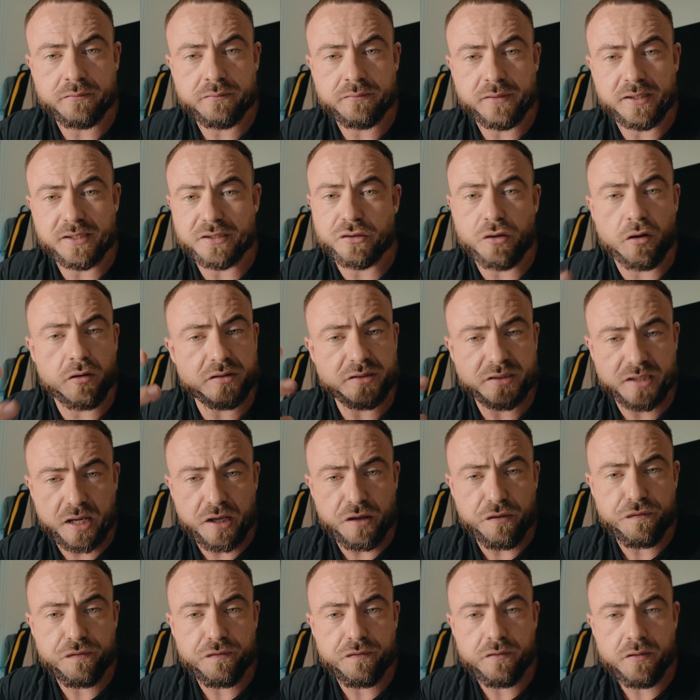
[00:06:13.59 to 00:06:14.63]
It's not
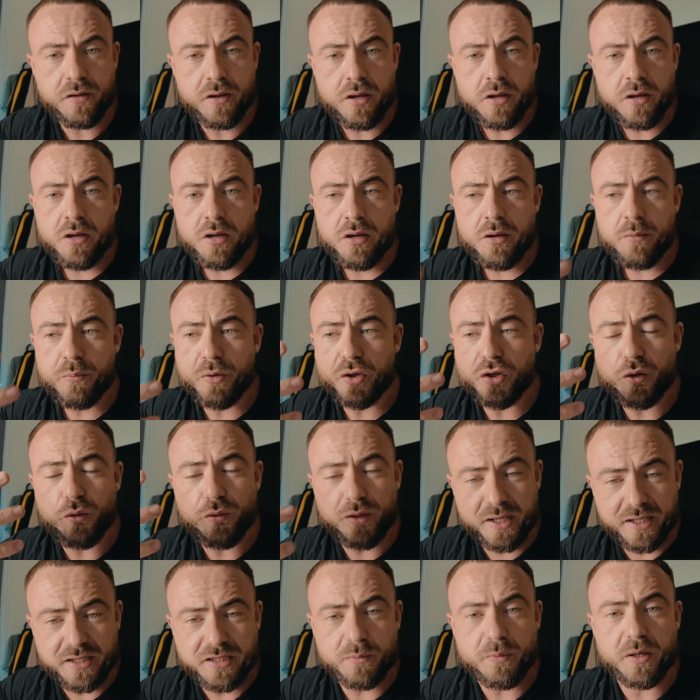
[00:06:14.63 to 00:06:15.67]
safe, but you
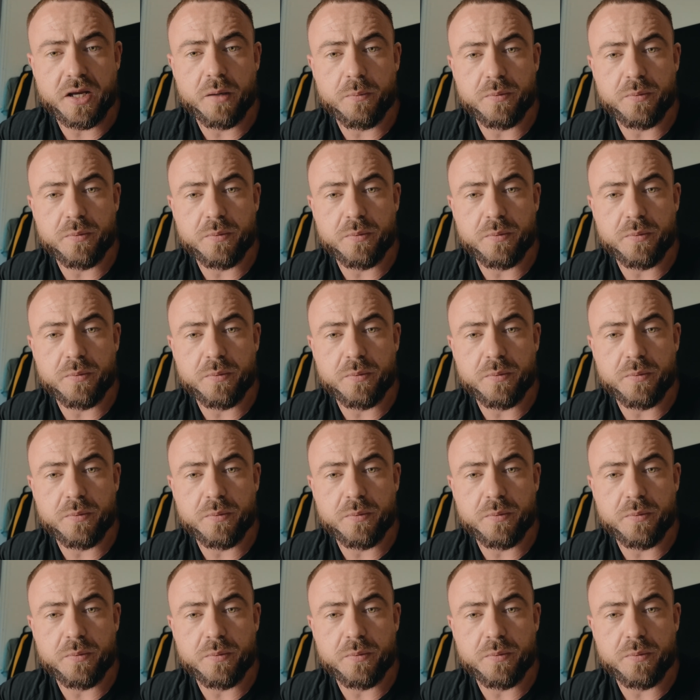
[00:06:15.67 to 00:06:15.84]
need to be in